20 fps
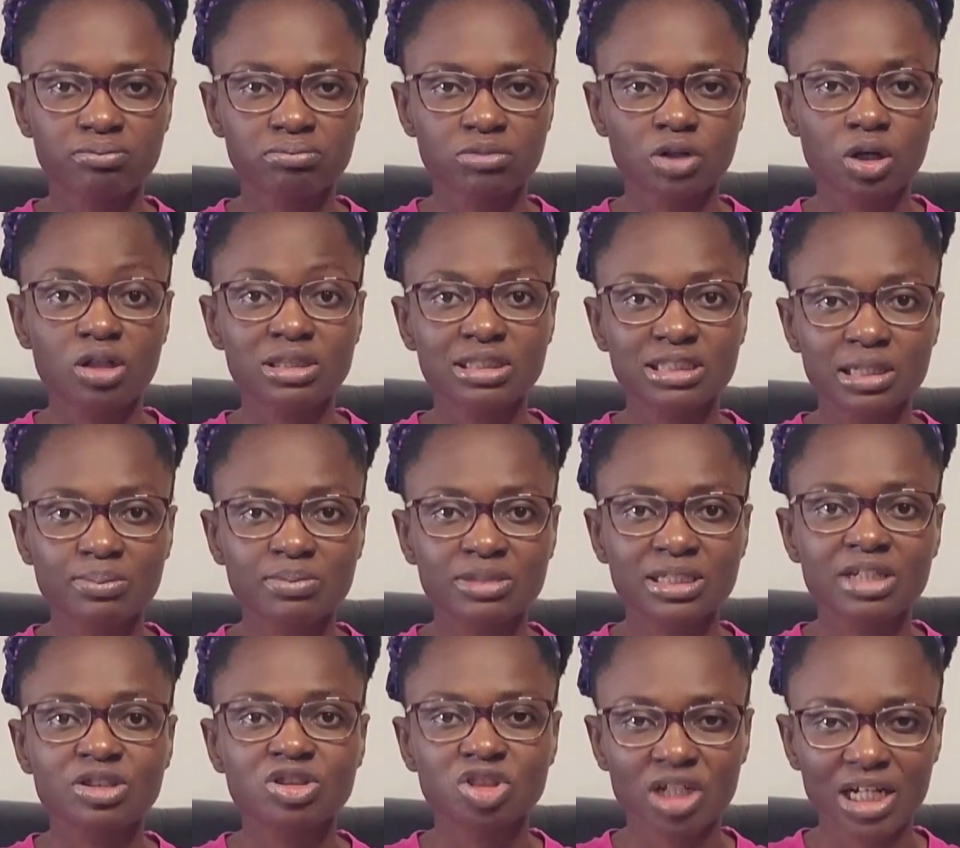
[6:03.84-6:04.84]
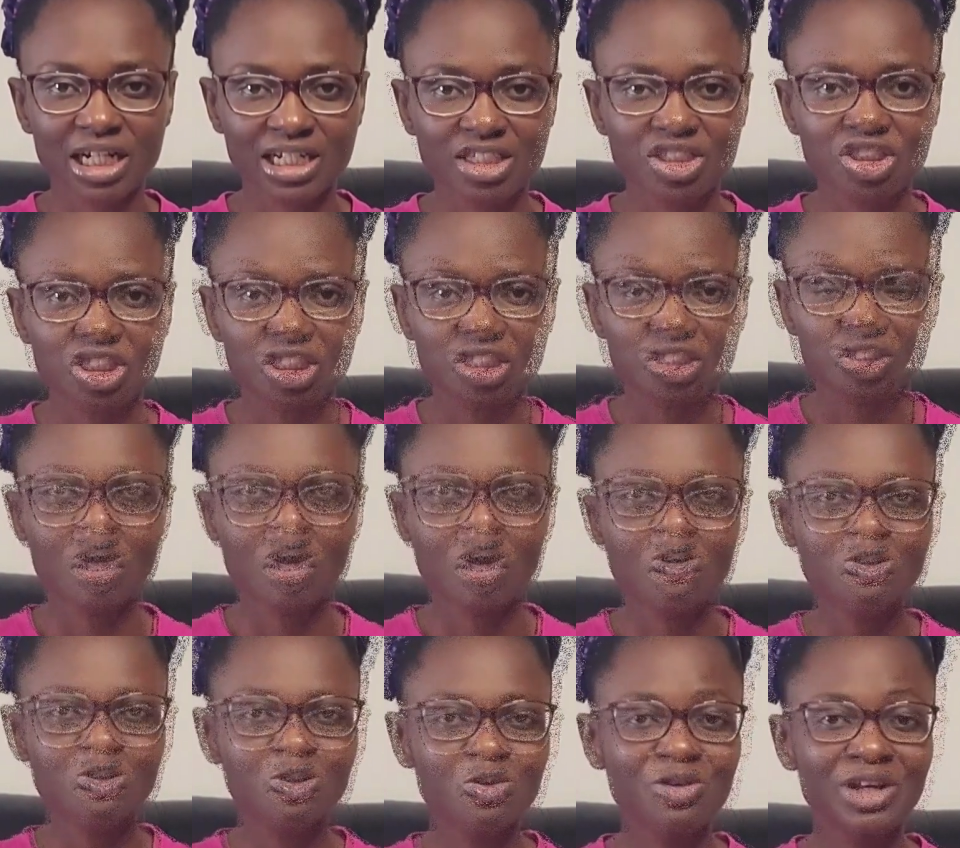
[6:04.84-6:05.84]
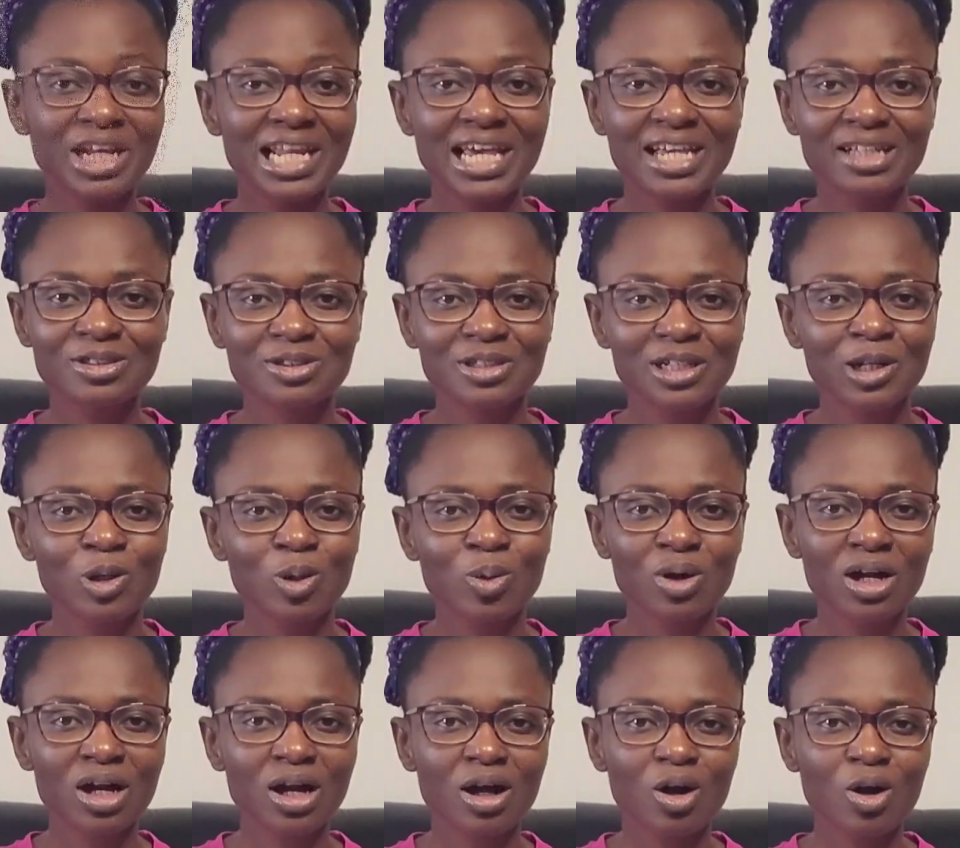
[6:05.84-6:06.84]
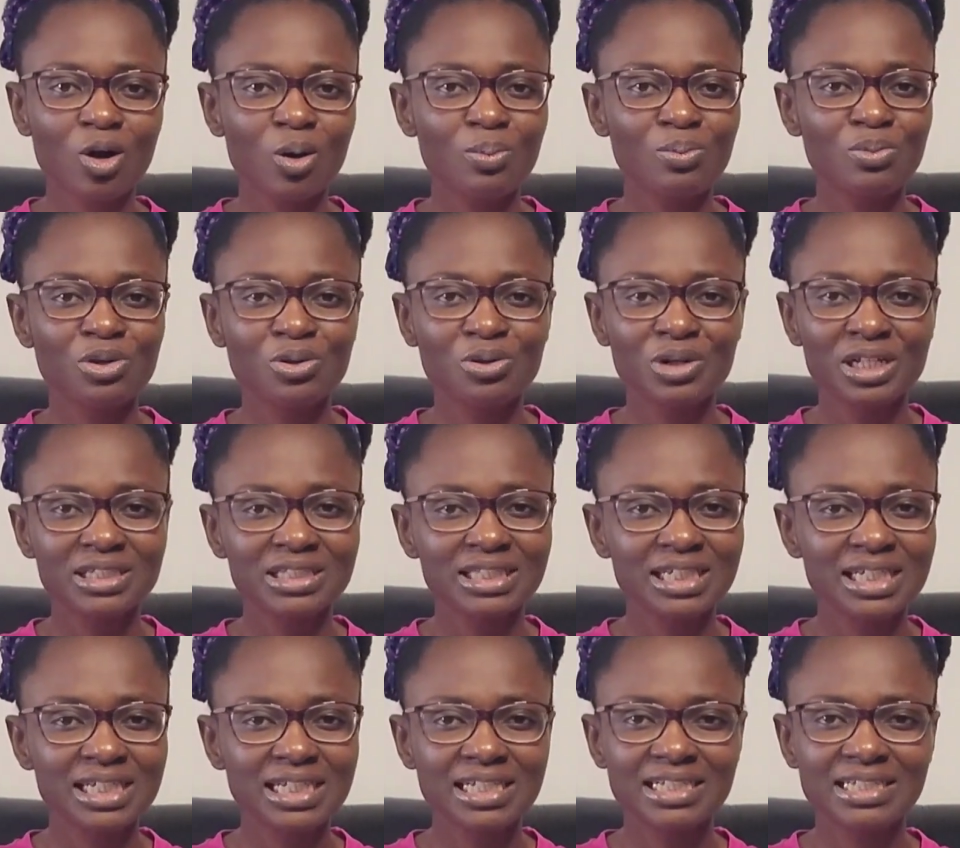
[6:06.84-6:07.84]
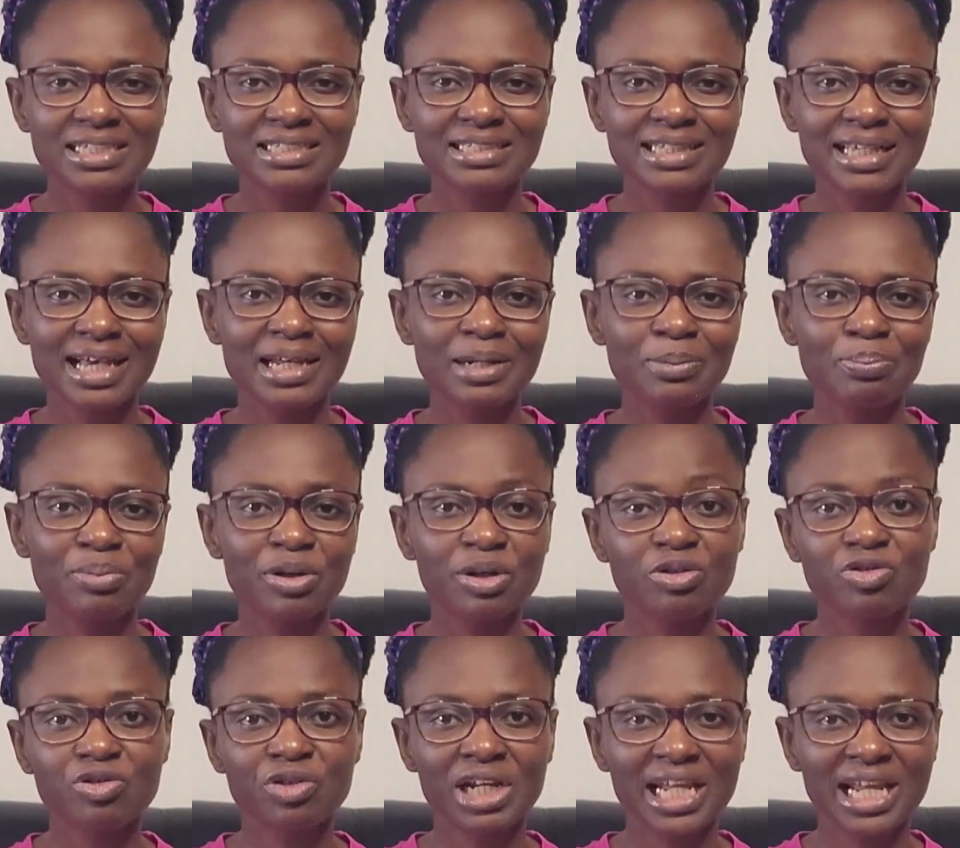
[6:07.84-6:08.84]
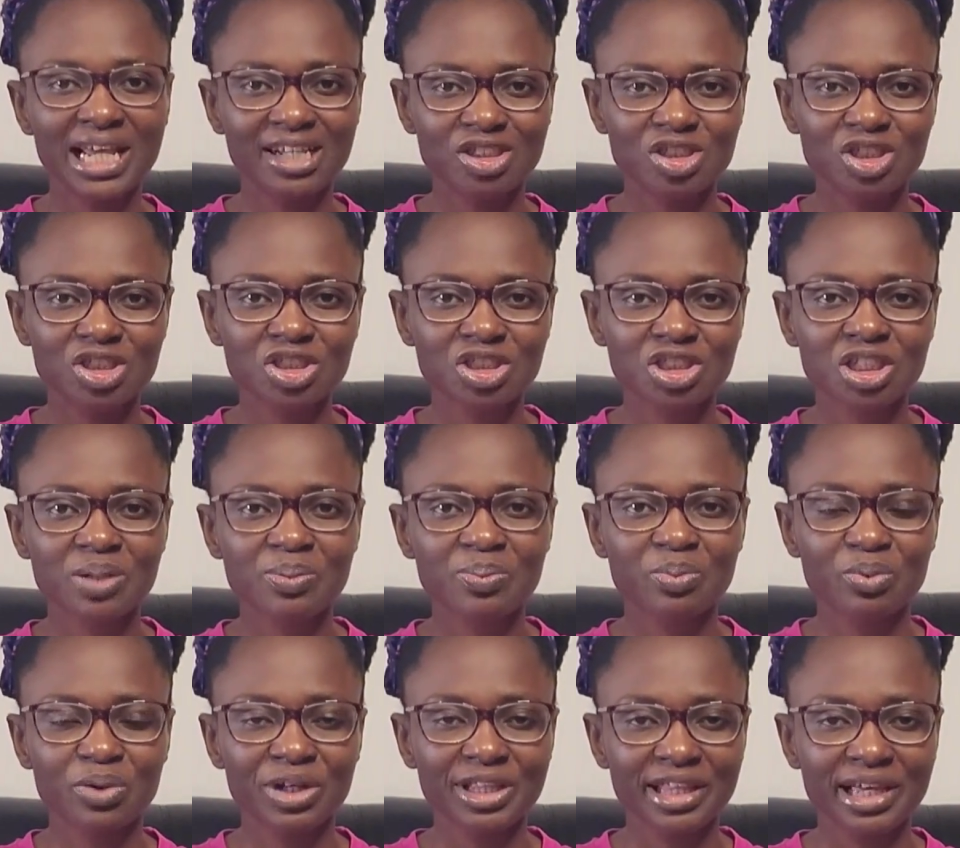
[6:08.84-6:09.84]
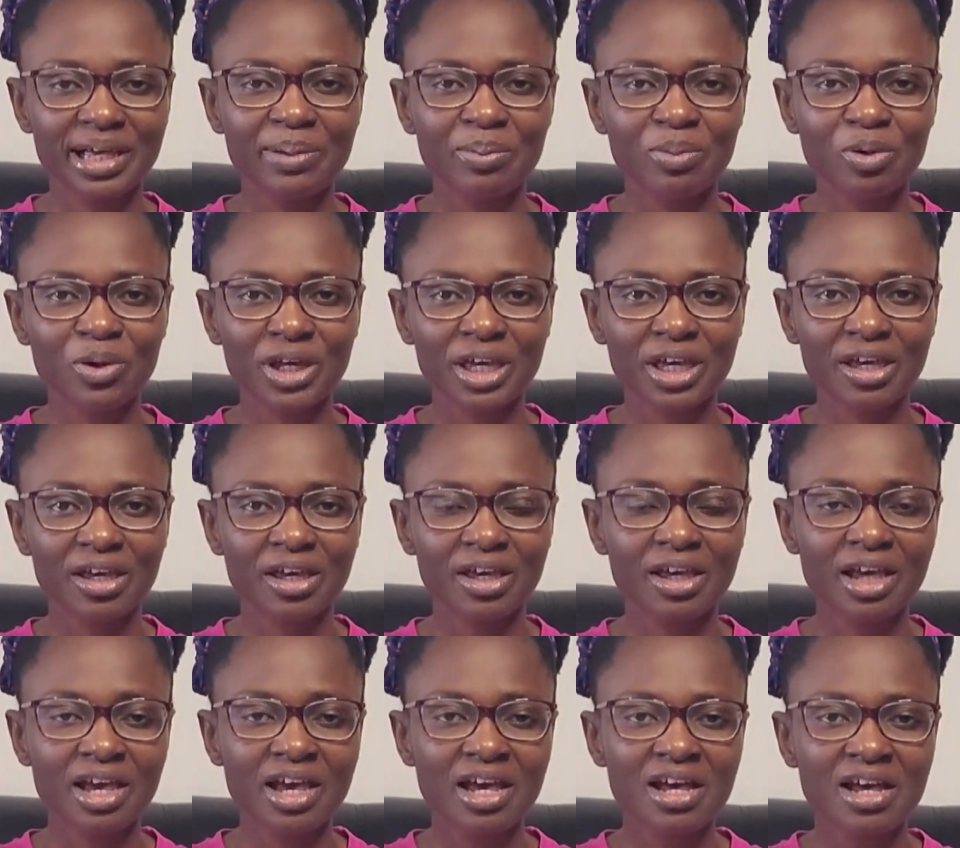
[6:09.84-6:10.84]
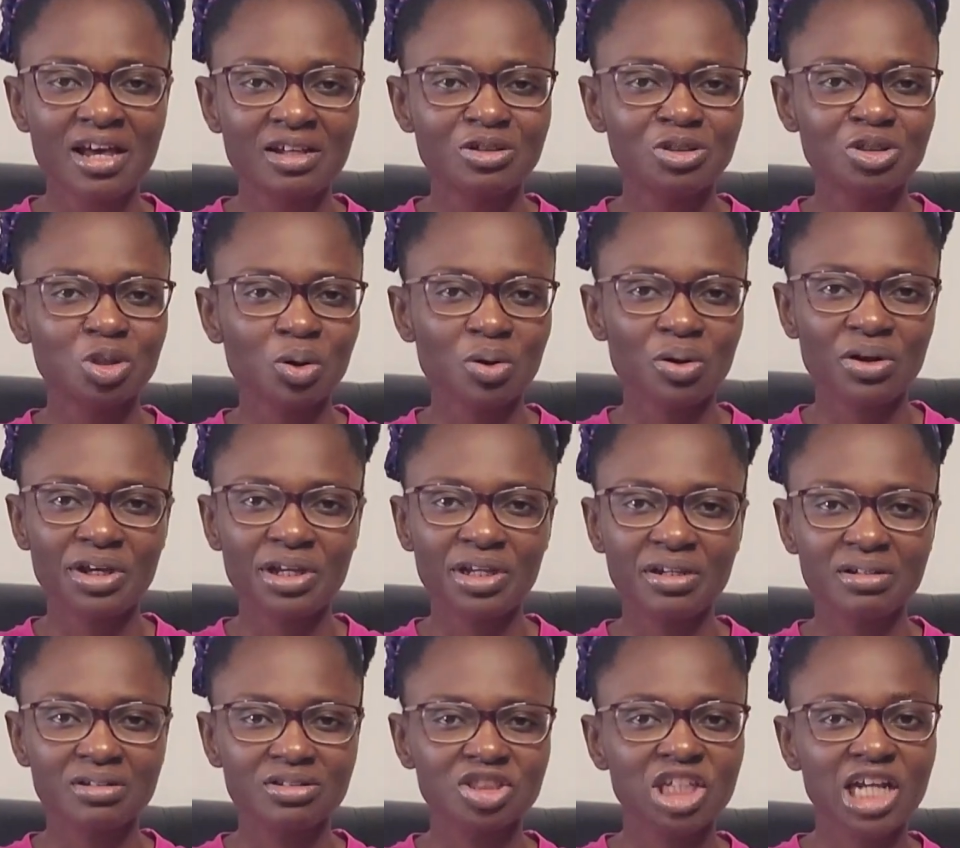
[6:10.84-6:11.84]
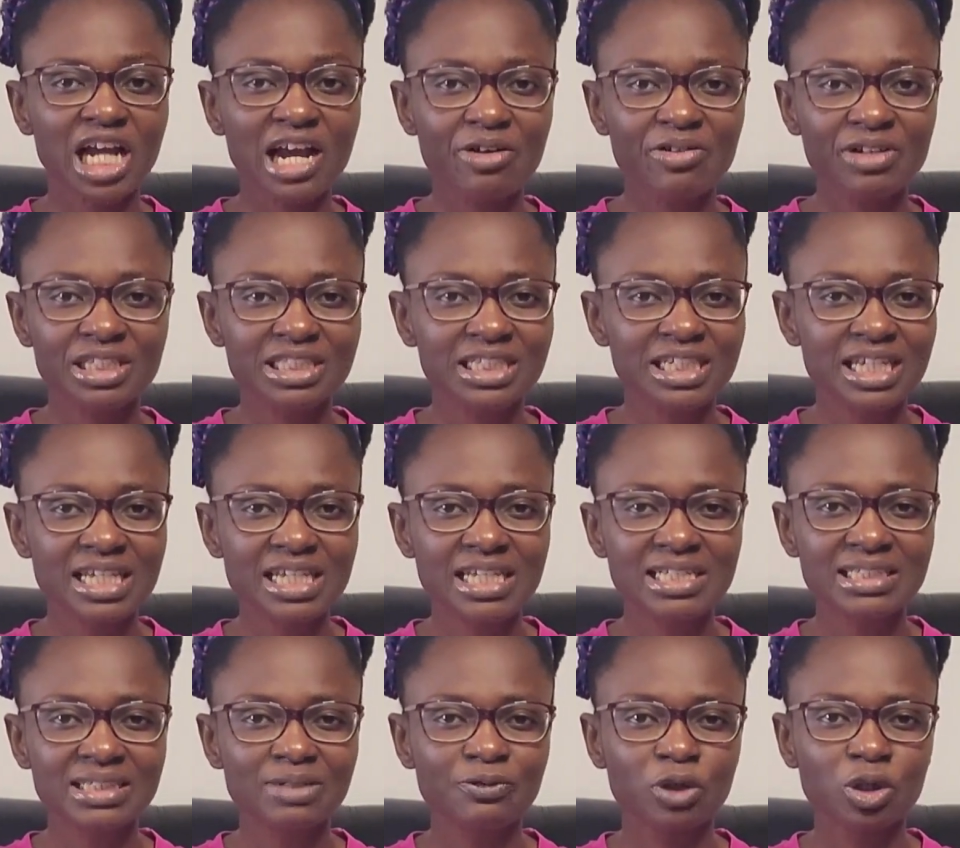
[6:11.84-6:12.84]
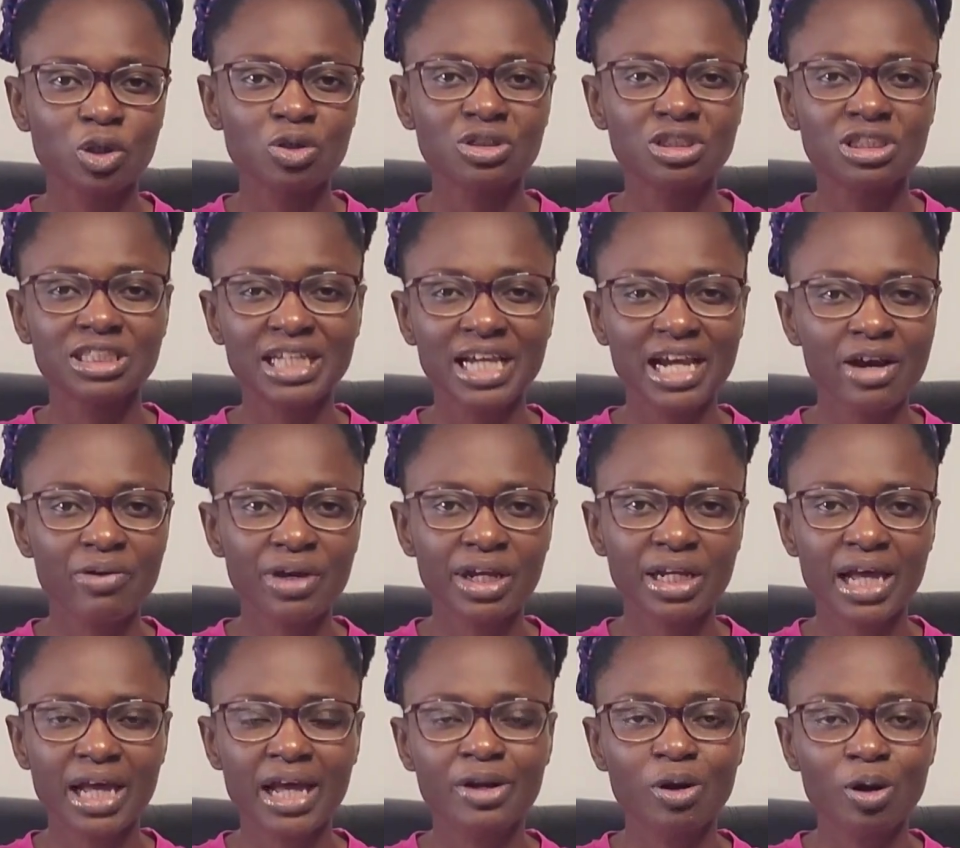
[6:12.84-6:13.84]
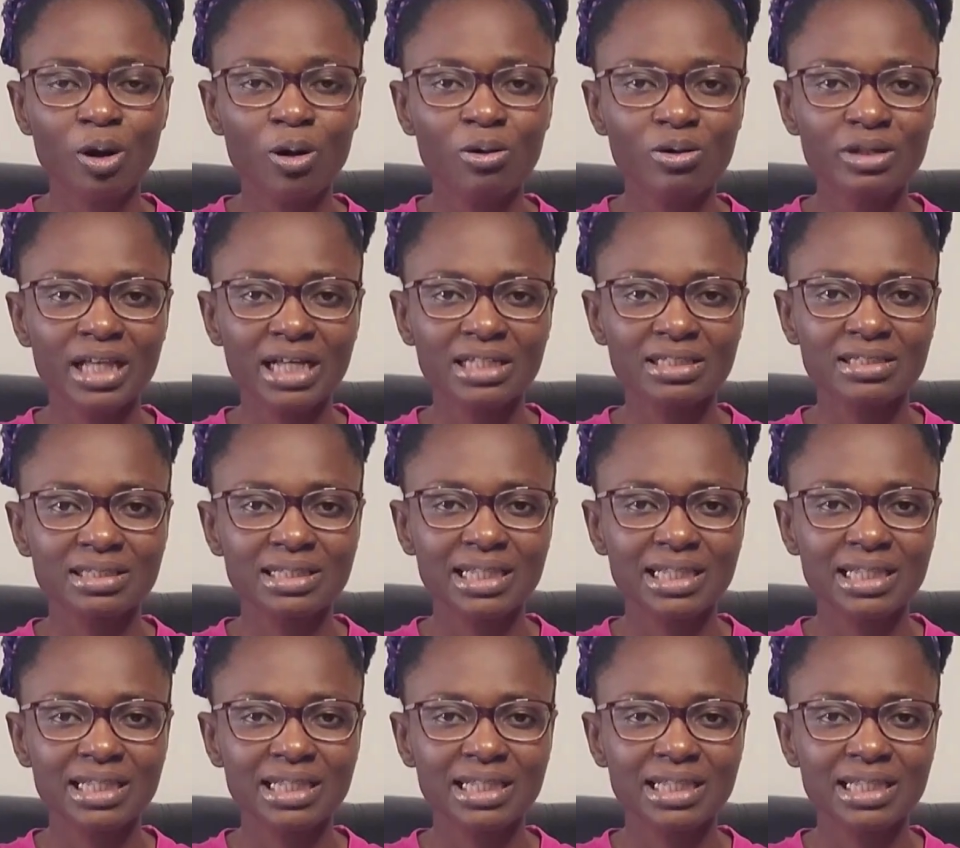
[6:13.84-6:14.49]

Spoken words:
customs and traditions. Also relate to the local communities and build relationship with them. Okay, join charities, volunteering and all that.